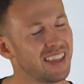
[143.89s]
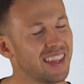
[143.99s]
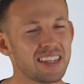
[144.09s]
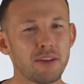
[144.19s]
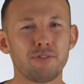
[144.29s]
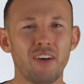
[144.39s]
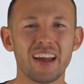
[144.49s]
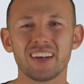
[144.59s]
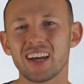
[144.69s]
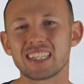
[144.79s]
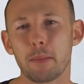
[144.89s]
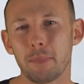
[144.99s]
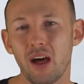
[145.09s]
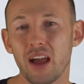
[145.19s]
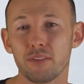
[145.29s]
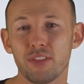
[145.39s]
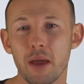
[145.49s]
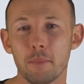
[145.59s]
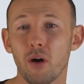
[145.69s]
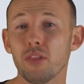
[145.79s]
There's a finite supply of
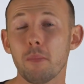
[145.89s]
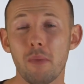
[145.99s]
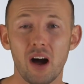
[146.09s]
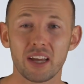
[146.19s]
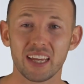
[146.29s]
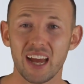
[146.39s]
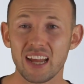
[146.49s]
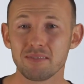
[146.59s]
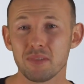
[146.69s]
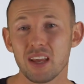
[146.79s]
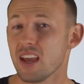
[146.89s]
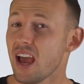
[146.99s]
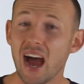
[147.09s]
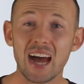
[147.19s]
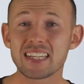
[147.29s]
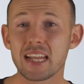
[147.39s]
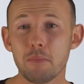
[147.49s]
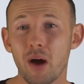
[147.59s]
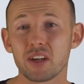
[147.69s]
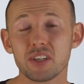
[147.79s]
them on the market, and as they
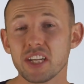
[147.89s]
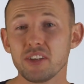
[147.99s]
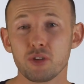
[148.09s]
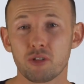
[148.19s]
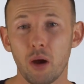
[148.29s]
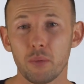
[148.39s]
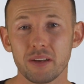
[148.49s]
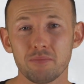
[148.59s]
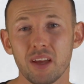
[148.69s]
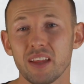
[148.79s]
might continue growing,